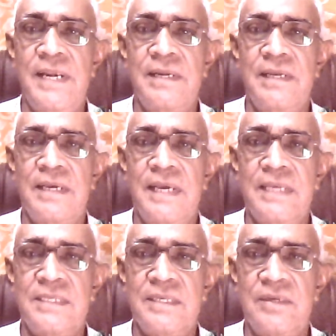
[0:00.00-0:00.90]
and
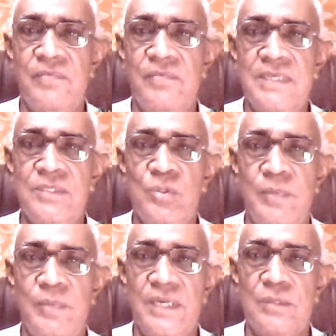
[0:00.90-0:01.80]
as a reference
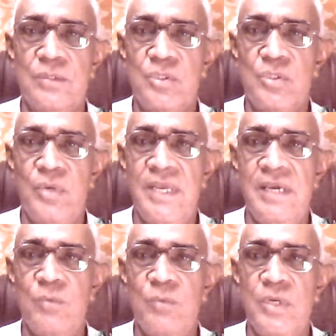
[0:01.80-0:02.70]
to medicals. Today
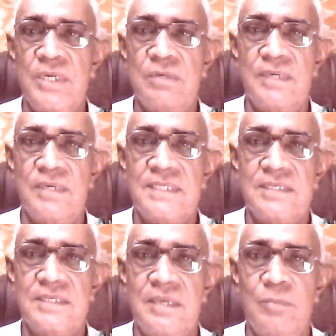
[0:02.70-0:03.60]
I am going to
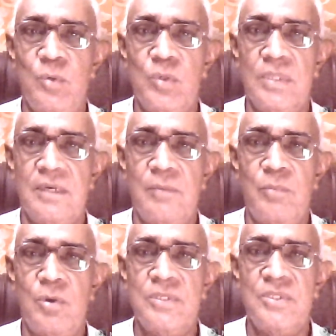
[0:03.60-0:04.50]
discuss about the
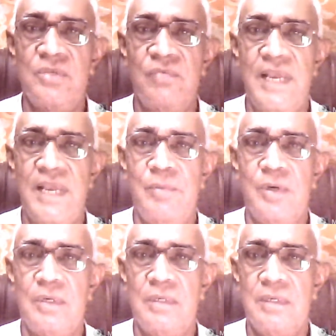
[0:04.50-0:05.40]
process of
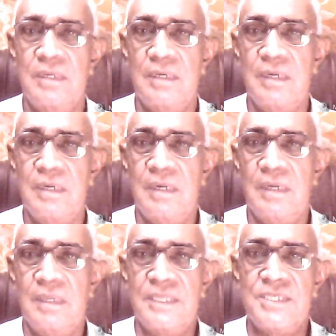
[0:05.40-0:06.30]
labor,
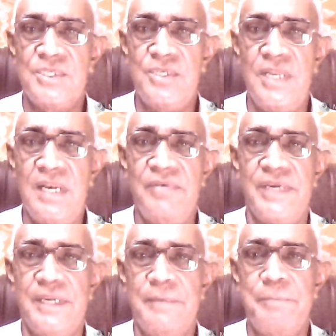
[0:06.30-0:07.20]
that's
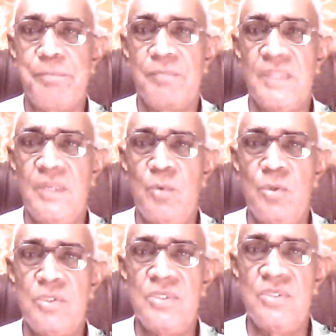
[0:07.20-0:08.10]
delivery. The
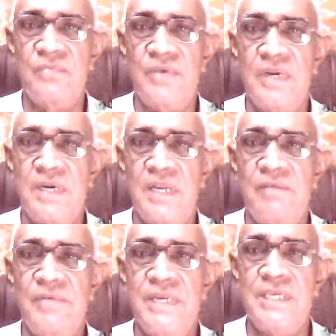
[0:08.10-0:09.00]
process of
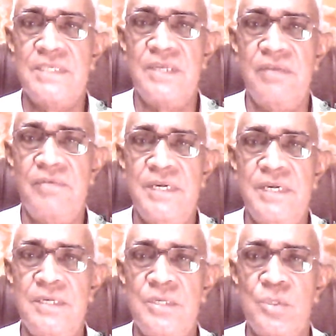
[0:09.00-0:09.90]
delivery is
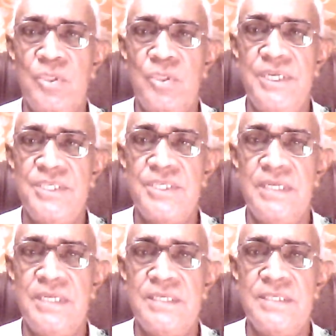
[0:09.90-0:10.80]
divided into 3
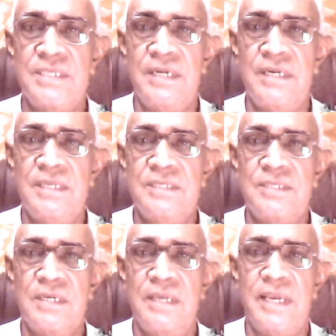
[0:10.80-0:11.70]
stages and is
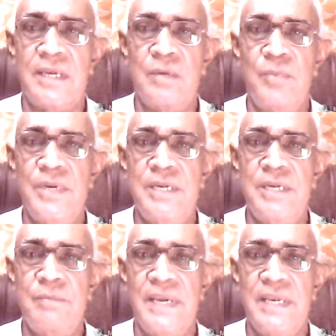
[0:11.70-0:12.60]

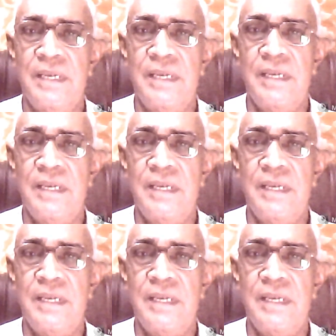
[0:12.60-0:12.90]
accompanied by